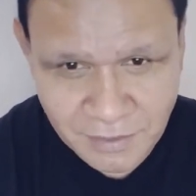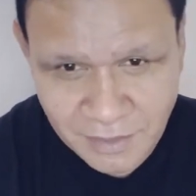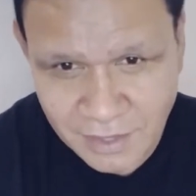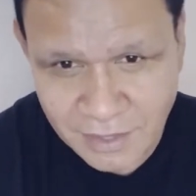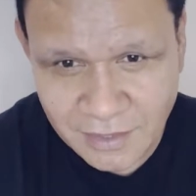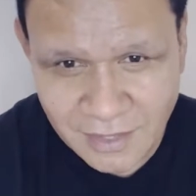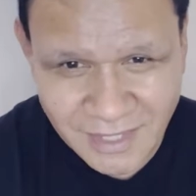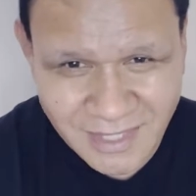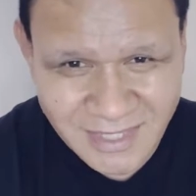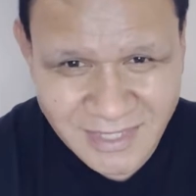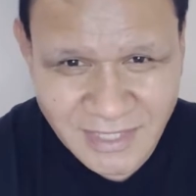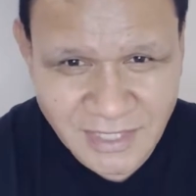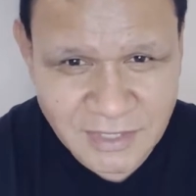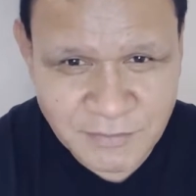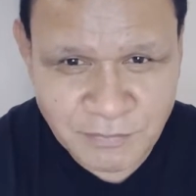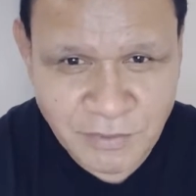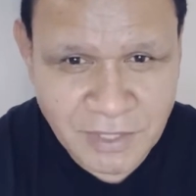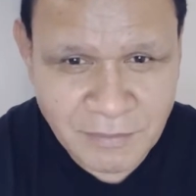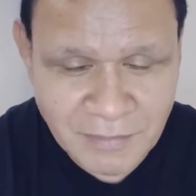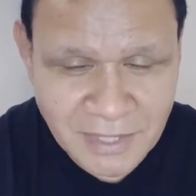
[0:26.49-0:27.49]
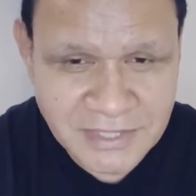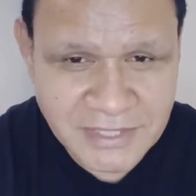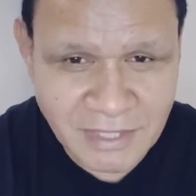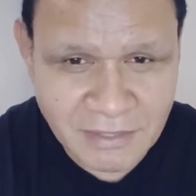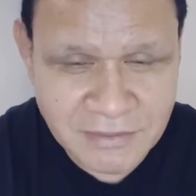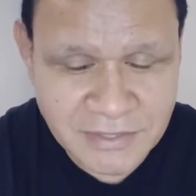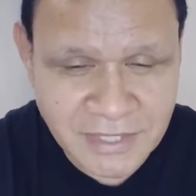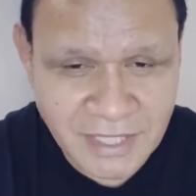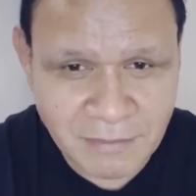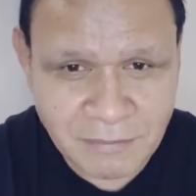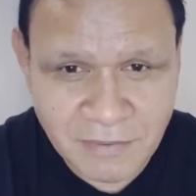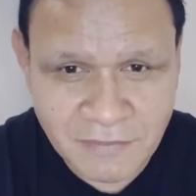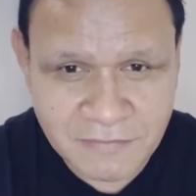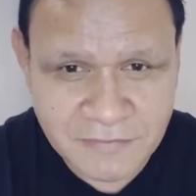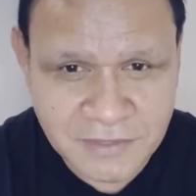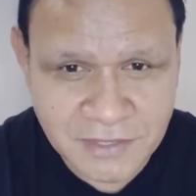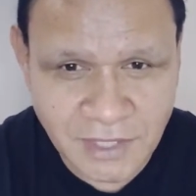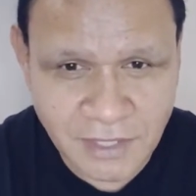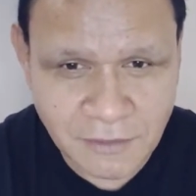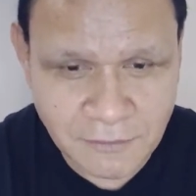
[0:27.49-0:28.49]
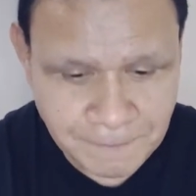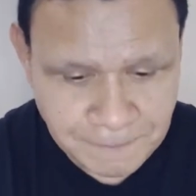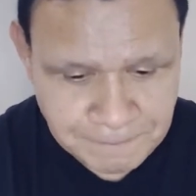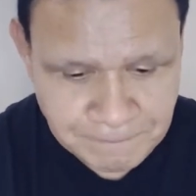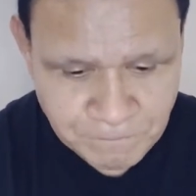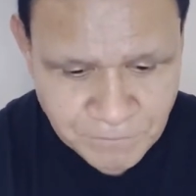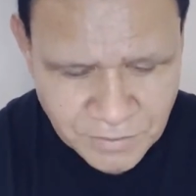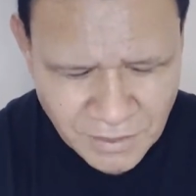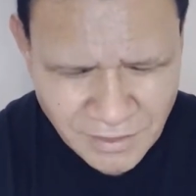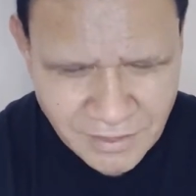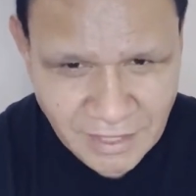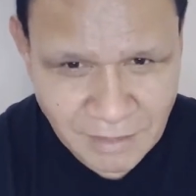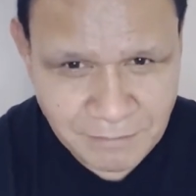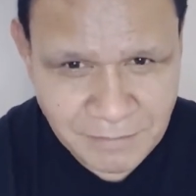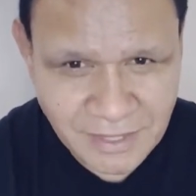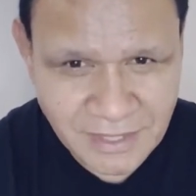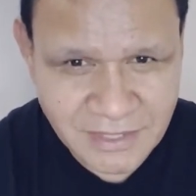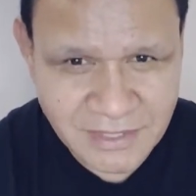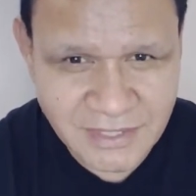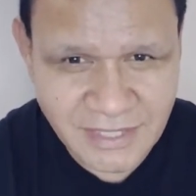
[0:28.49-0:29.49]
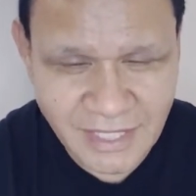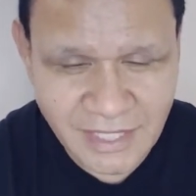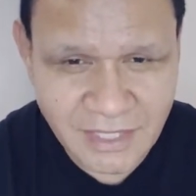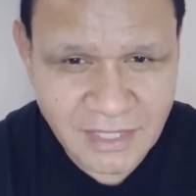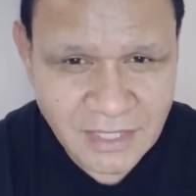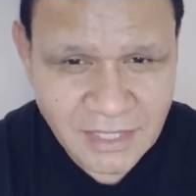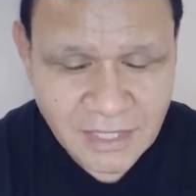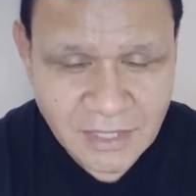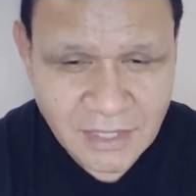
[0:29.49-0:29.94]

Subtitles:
And like I said, it's pretty much our Sabbath. So that being said,